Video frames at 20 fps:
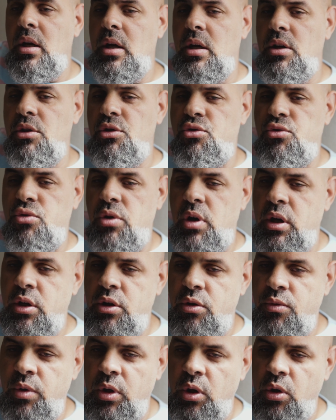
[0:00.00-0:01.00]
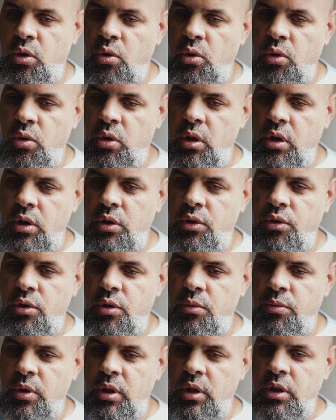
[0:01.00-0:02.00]
and is trying to really hold on to
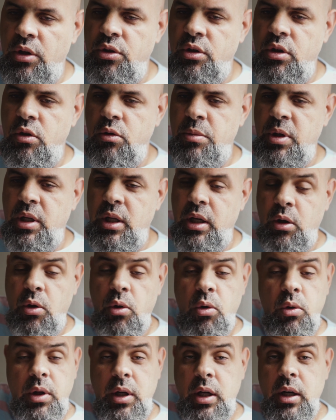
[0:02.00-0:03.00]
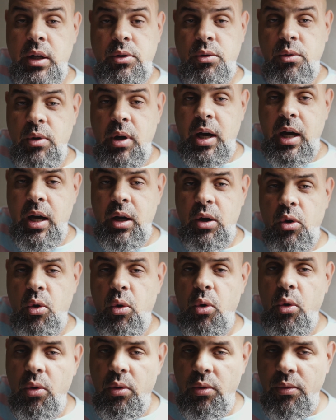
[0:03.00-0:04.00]
the religion, it'll be like holding on to a hot
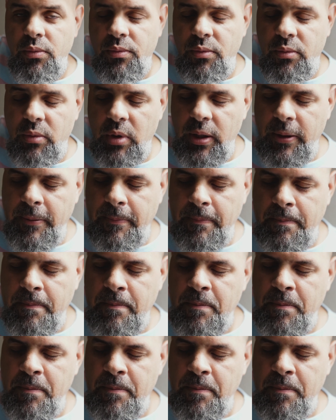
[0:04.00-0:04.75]
coal, right?